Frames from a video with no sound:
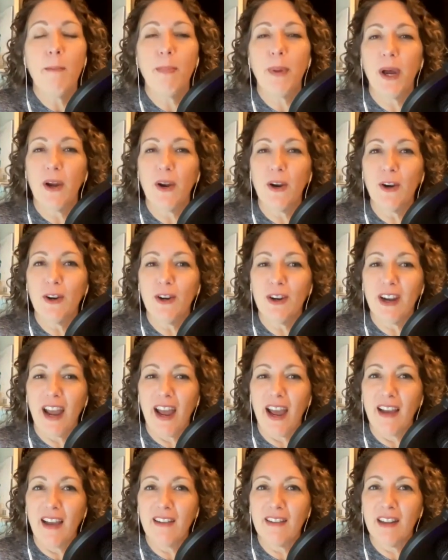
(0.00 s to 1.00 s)
but her
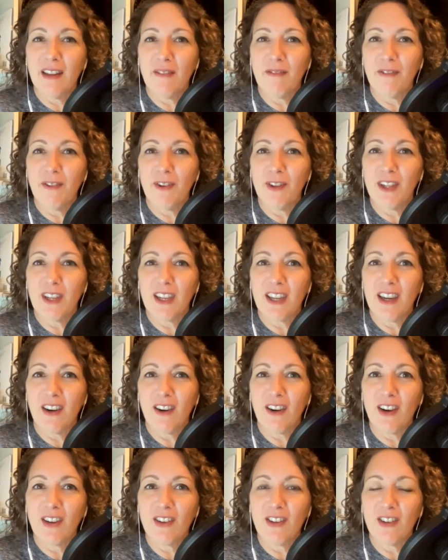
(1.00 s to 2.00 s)
accent for the
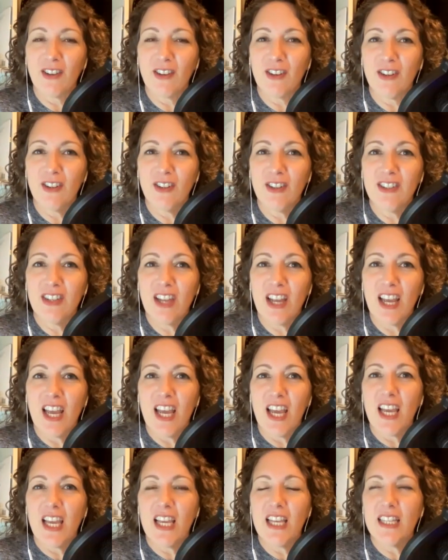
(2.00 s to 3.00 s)
characters
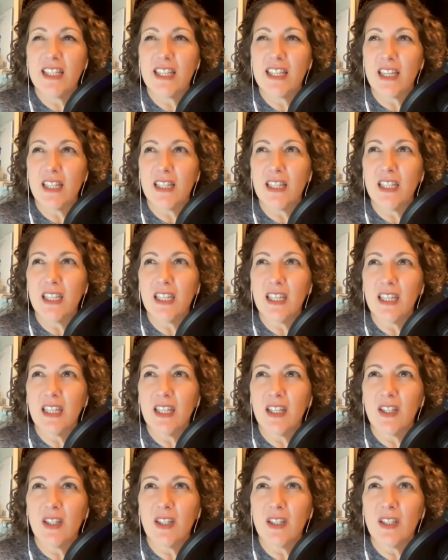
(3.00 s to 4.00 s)
is a
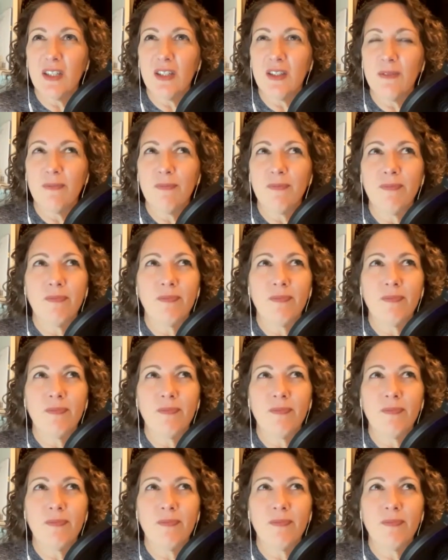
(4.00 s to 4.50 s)
little.